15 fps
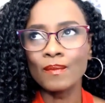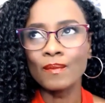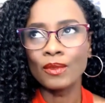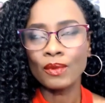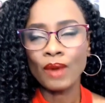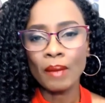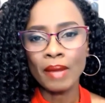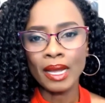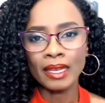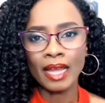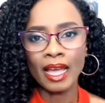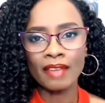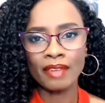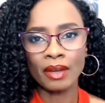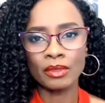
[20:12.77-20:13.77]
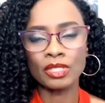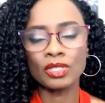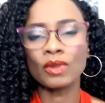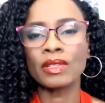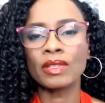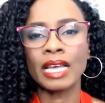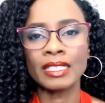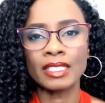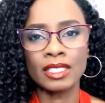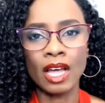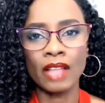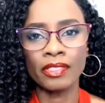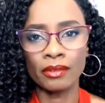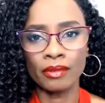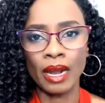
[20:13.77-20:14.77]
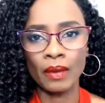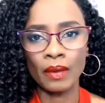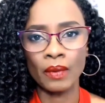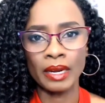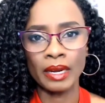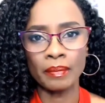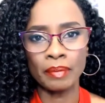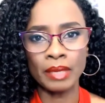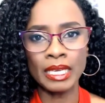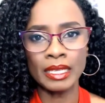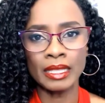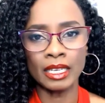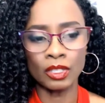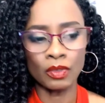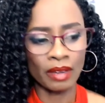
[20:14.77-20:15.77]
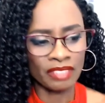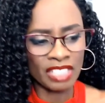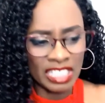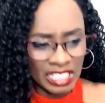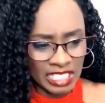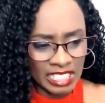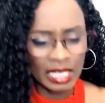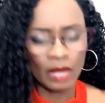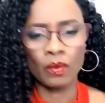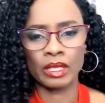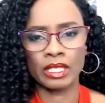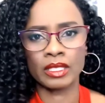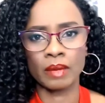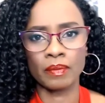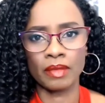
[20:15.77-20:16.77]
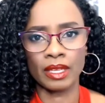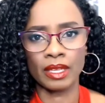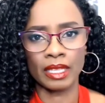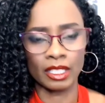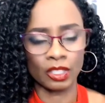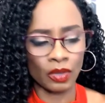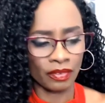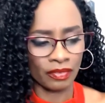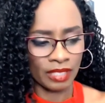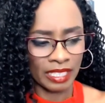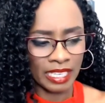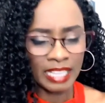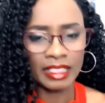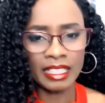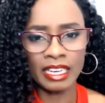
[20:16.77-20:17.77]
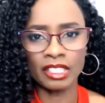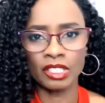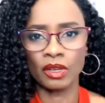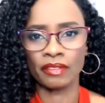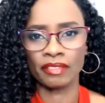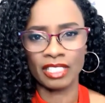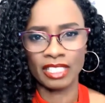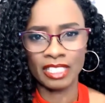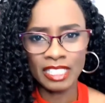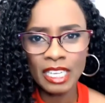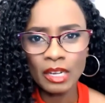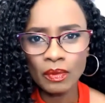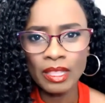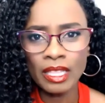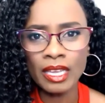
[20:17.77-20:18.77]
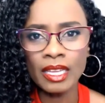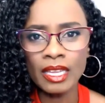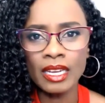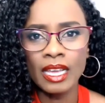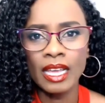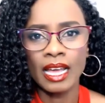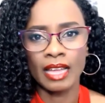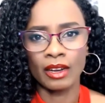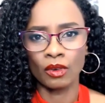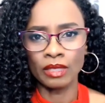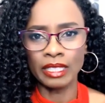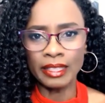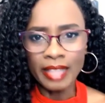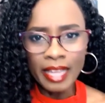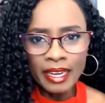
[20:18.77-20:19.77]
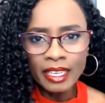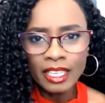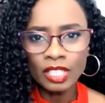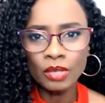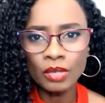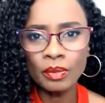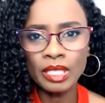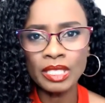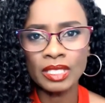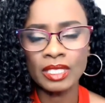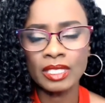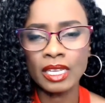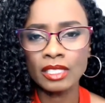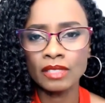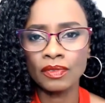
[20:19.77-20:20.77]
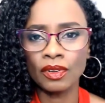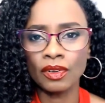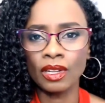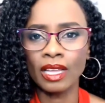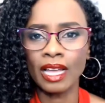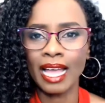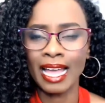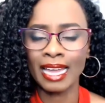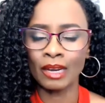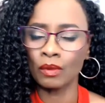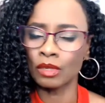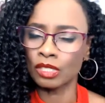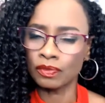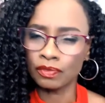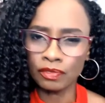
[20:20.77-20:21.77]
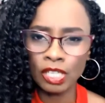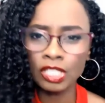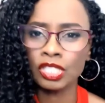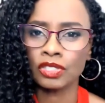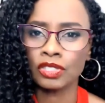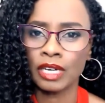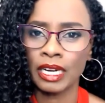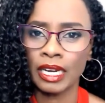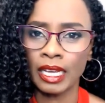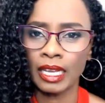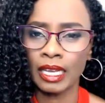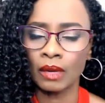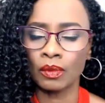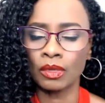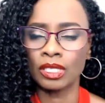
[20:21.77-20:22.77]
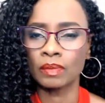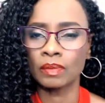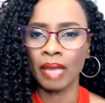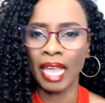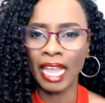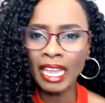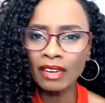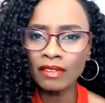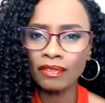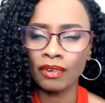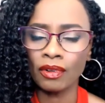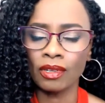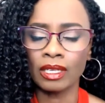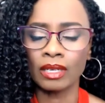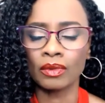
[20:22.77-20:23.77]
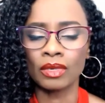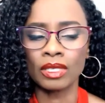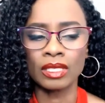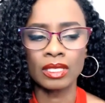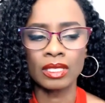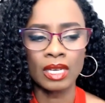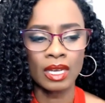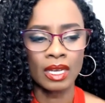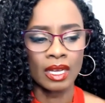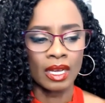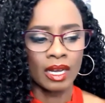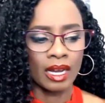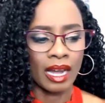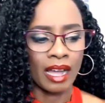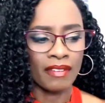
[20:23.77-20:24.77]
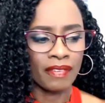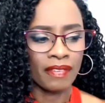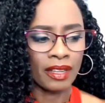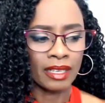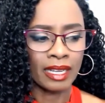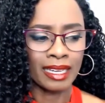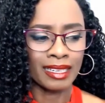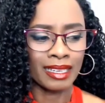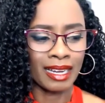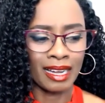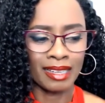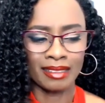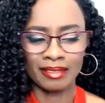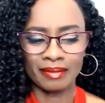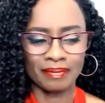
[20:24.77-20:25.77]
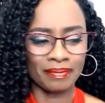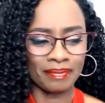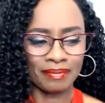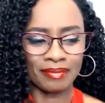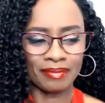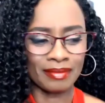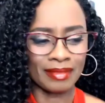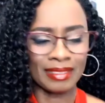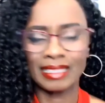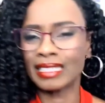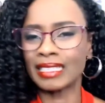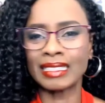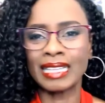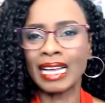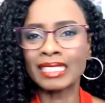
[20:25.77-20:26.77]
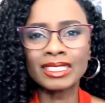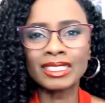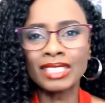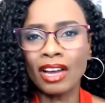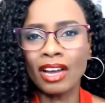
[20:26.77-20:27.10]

throughout my life, I was told that's not the right way to be, that you have to stick with something, that you have to get there and you have to stick with it. And only then can you be successful. And it was frustrating. It was painful. I felt like that